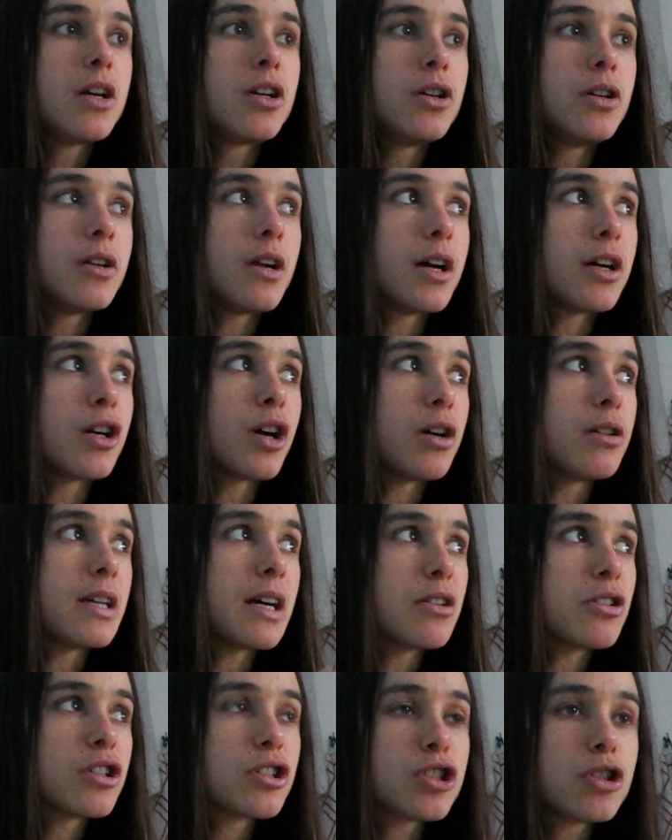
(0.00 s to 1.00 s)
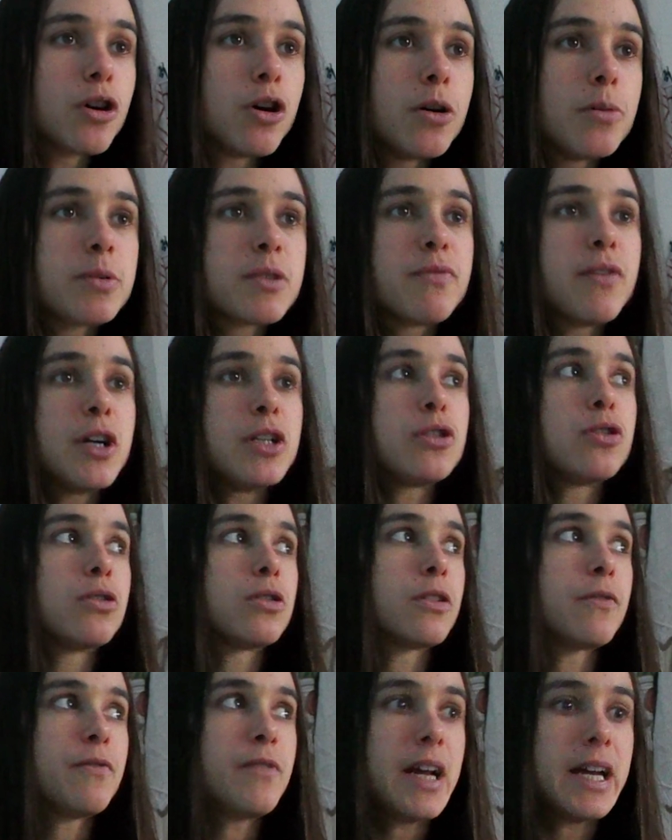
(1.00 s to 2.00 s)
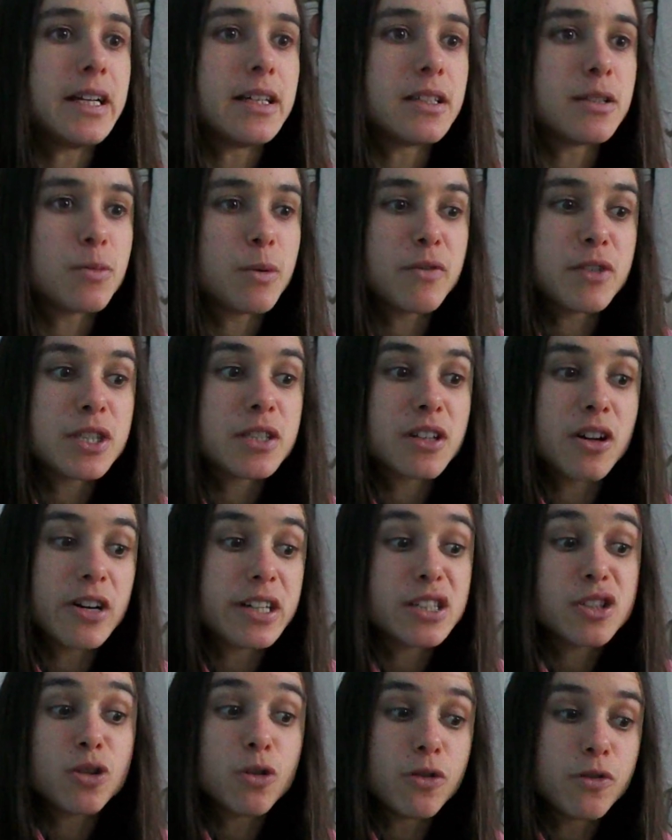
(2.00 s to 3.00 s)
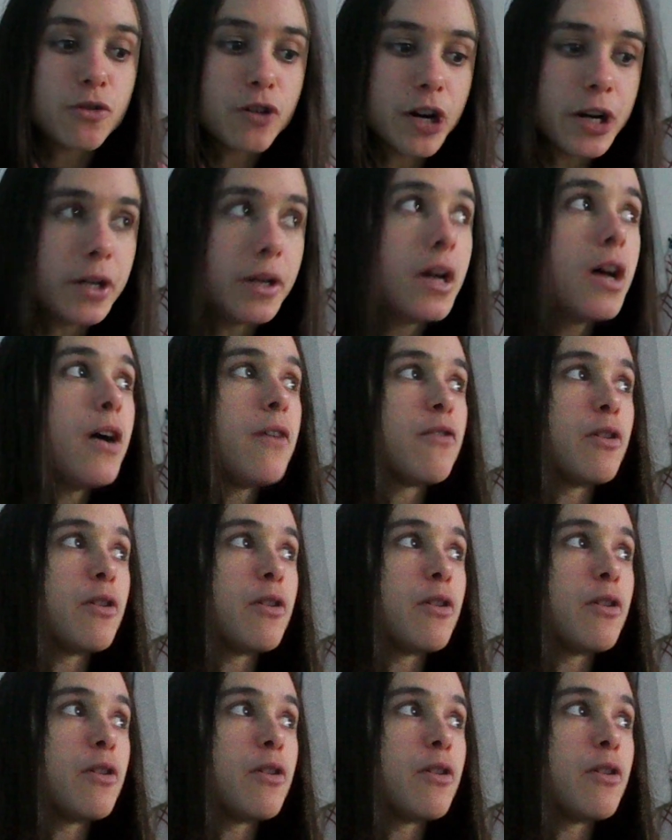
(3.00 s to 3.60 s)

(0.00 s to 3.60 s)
you know, go down to shops, those sort of things with a slight sore throat.